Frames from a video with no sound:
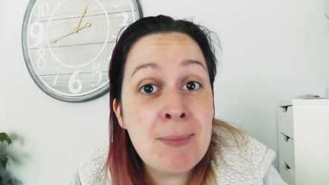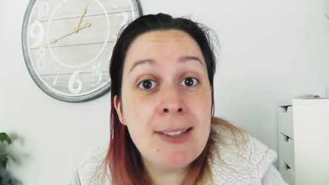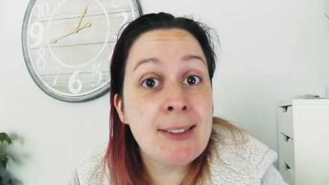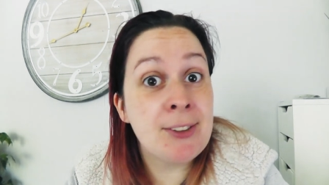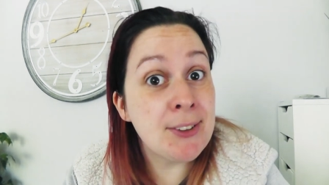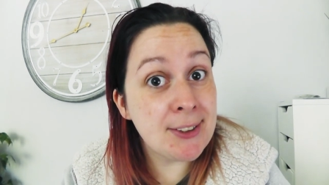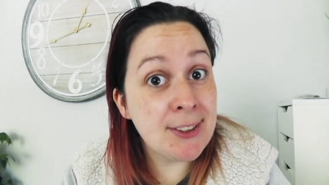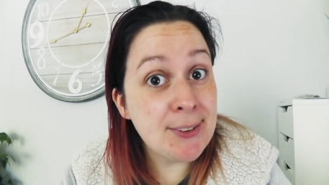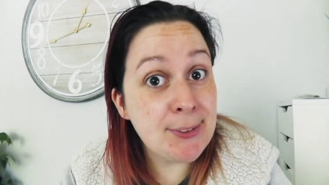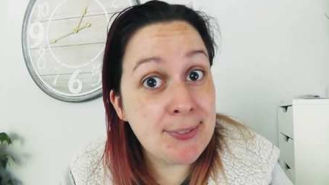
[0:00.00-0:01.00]
that
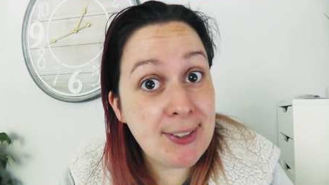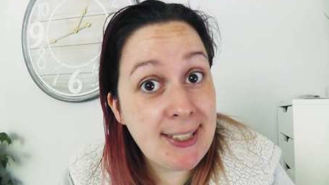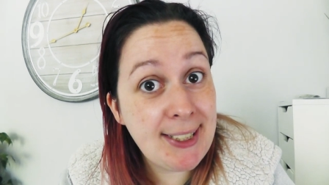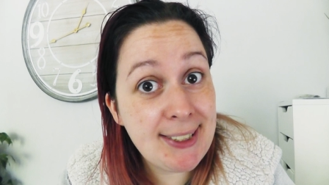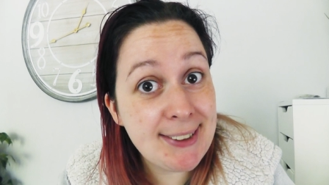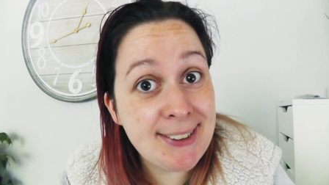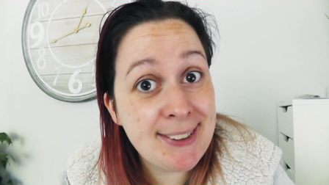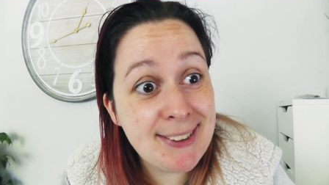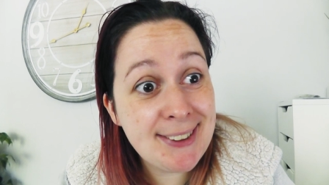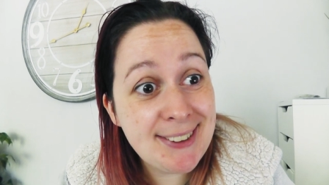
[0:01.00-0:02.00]
doesn't
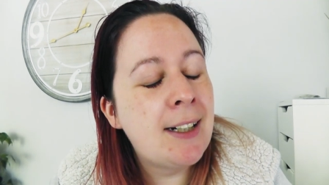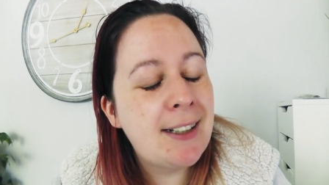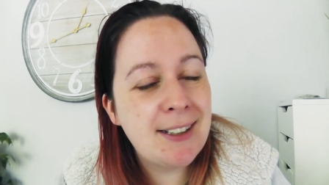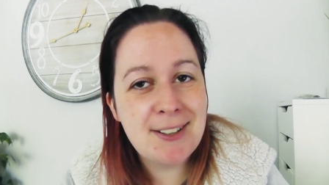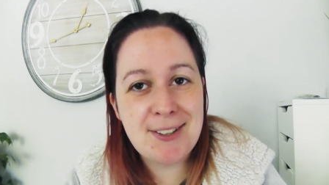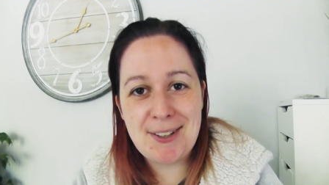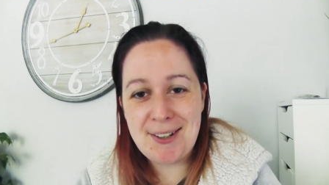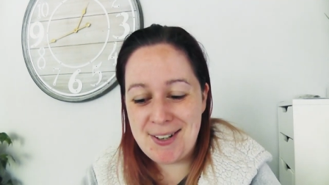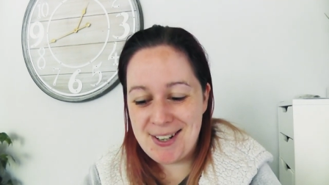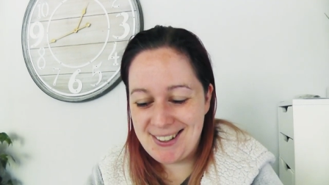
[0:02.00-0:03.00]
fit. So